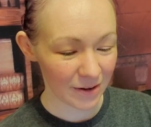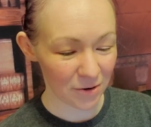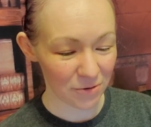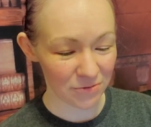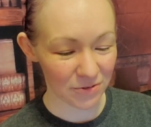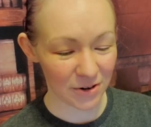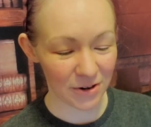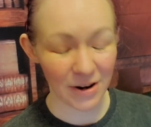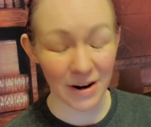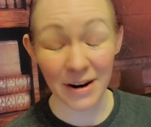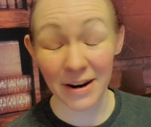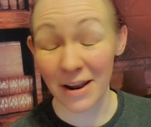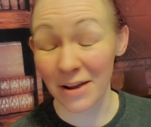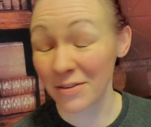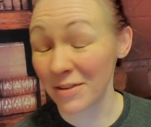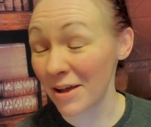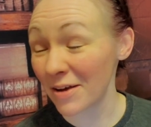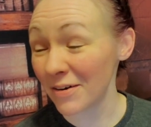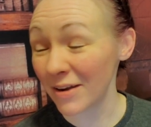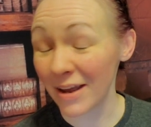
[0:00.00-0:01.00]
Oh, for crying out
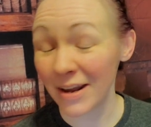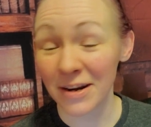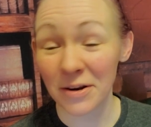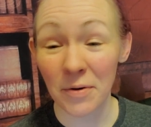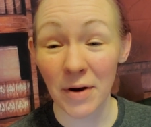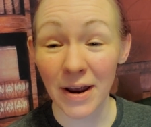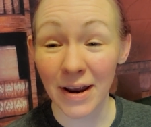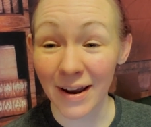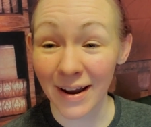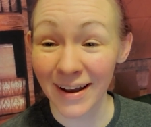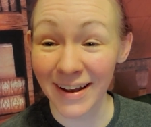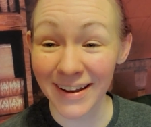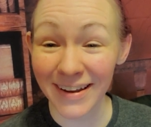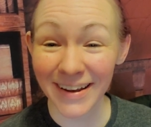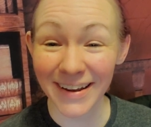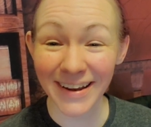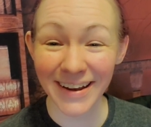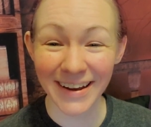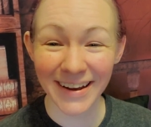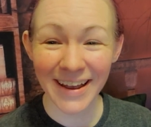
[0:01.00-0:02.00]
loud. Anyway,
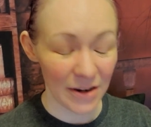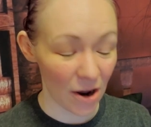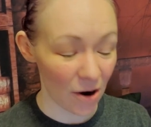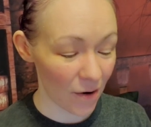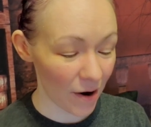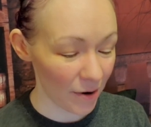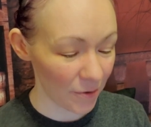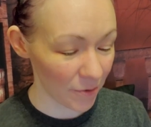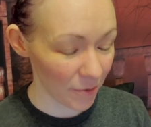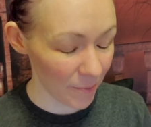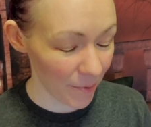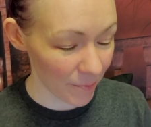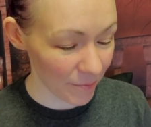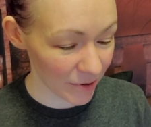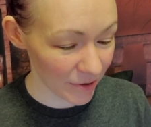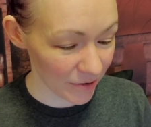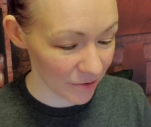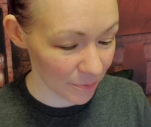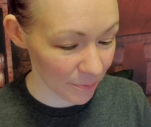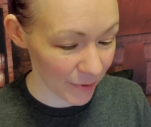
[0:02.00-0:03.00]
no, I remember
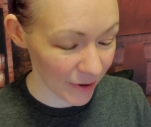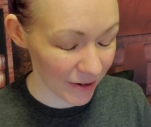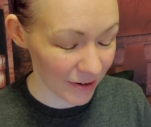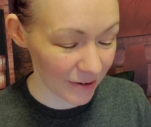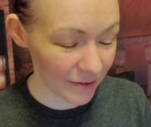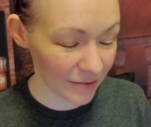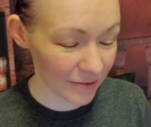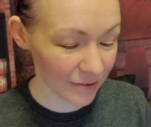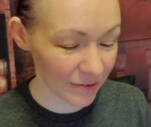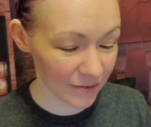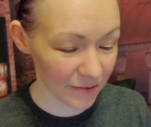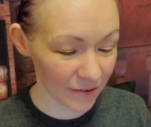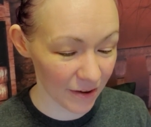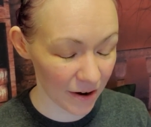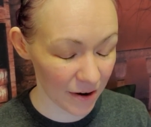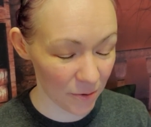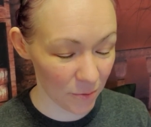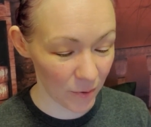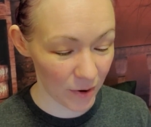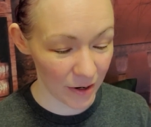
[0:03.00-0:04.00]
this bit. This is
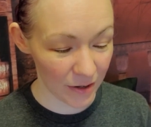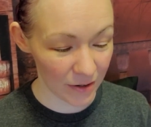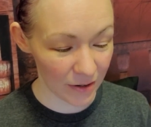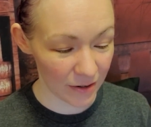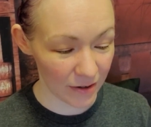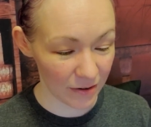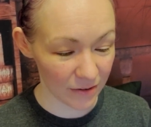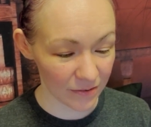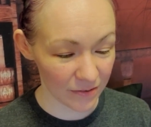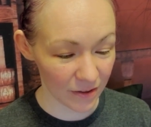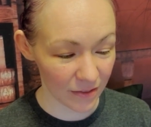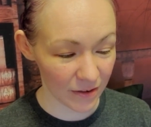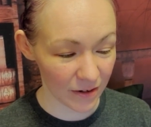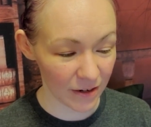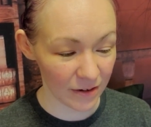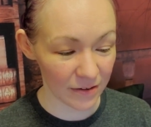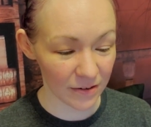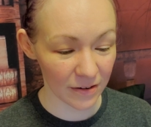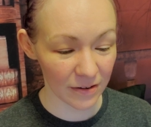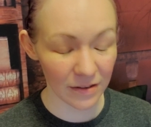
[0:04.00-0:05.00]
uh, when he said that
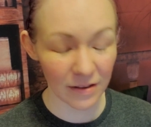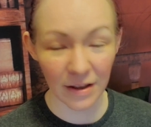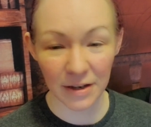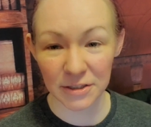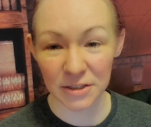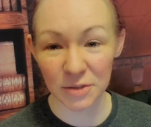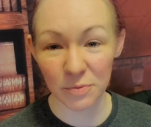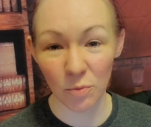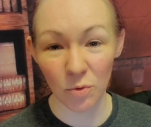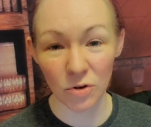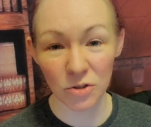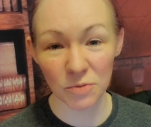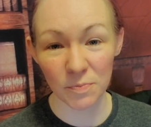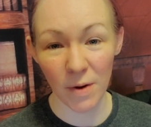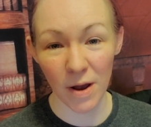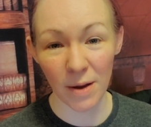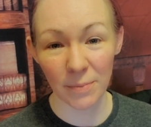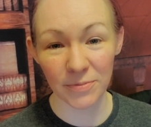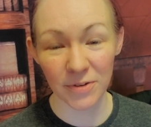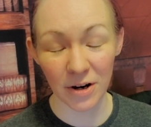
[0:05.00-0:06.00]
he didn't like s'mores
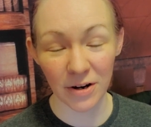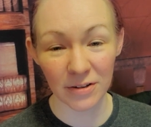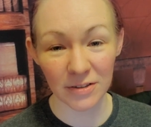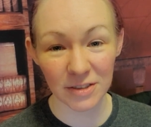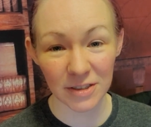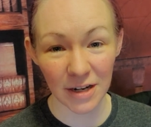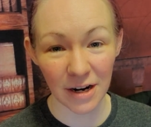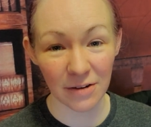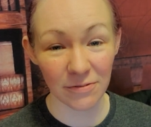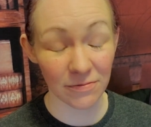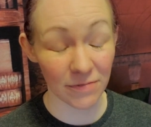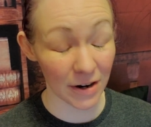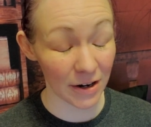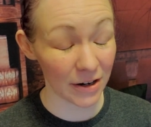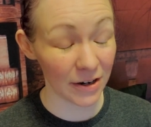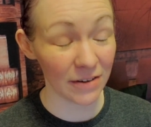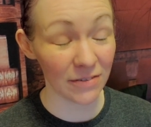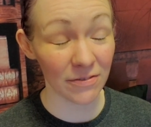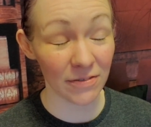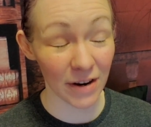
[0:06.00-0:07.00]
Pop-Tarts, and I
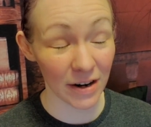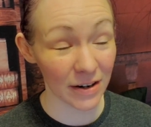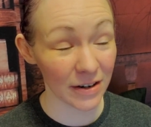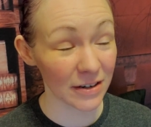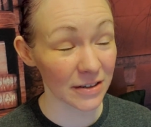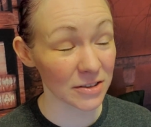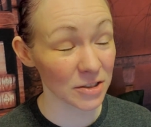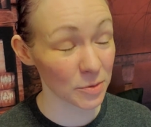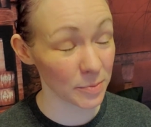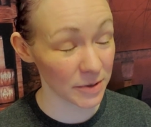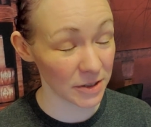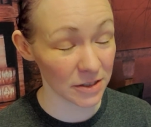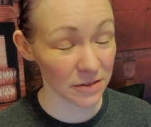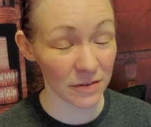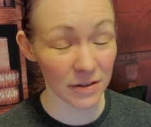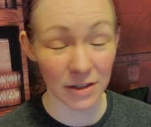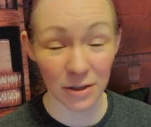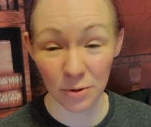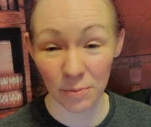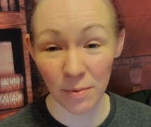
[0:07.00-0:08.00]
very, very
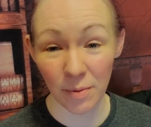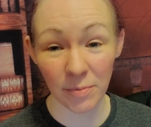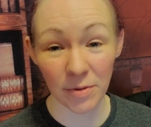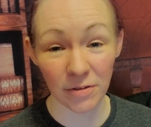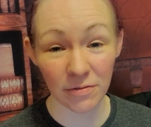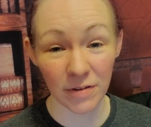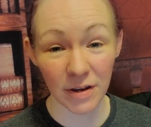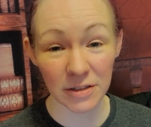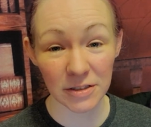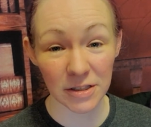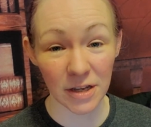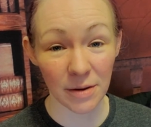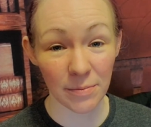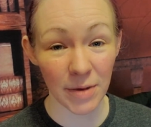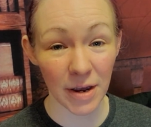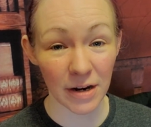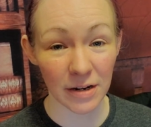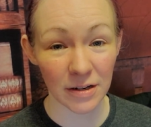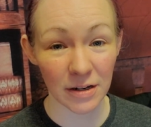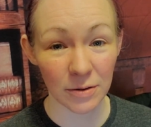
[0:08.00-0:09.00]
specifically remember the face I
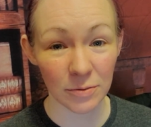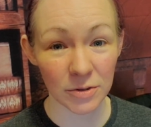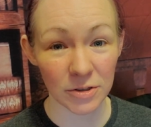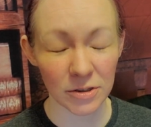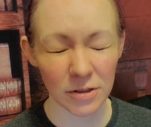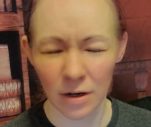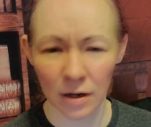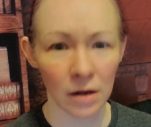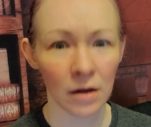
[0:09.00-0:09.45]
made, and it was...